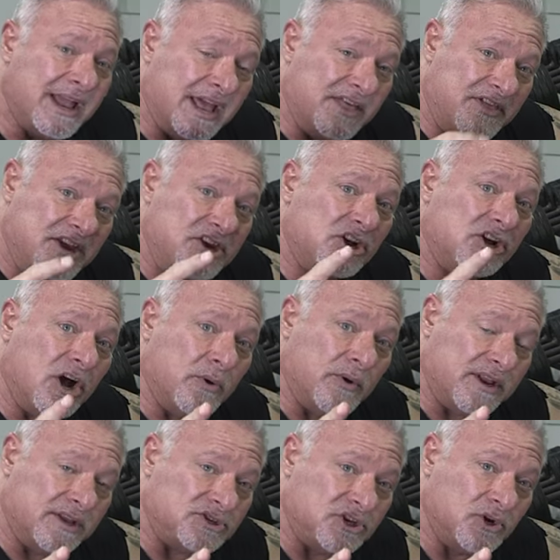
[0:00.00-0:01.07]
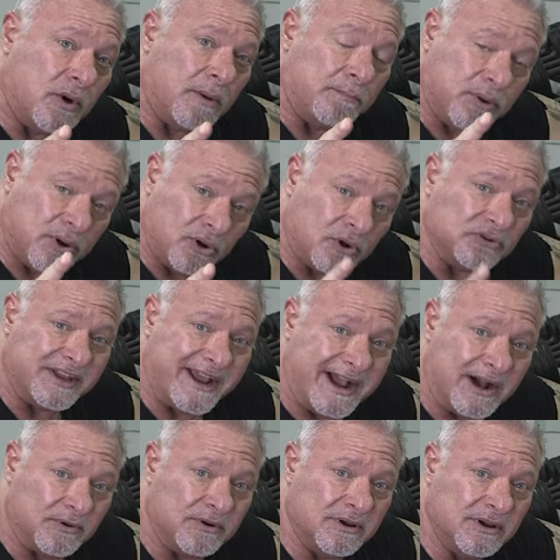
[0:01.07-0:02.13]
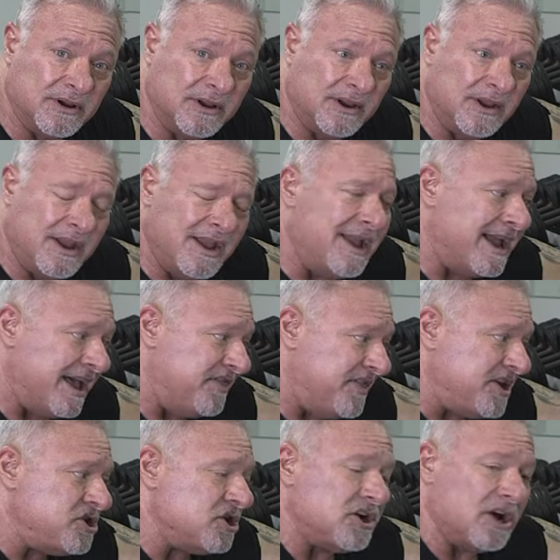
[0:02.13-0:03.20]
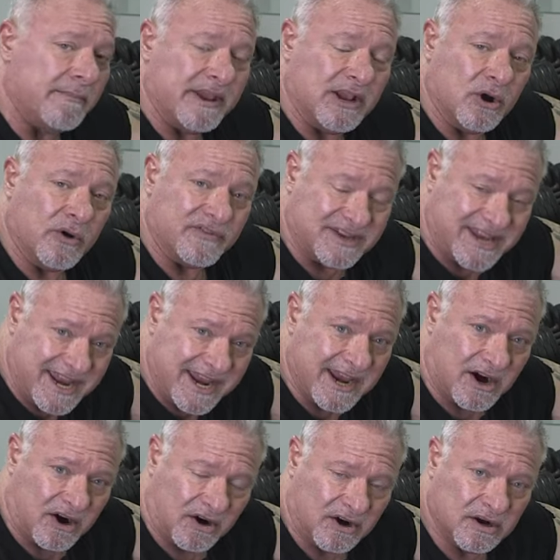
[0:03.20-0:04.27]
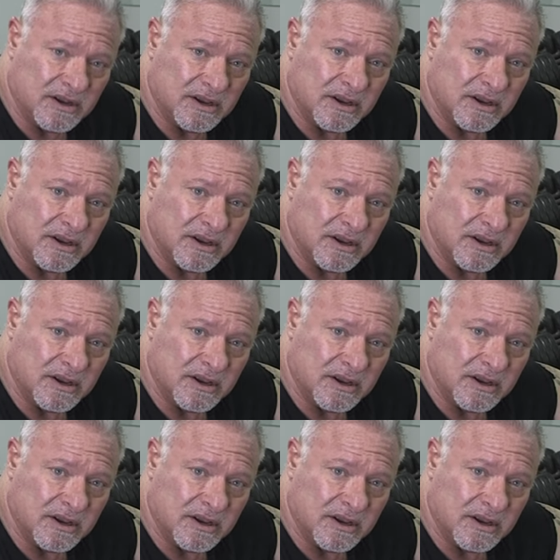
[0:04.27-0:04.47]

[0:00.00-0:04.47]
and then you're going into a pull down, and then you're coming over here.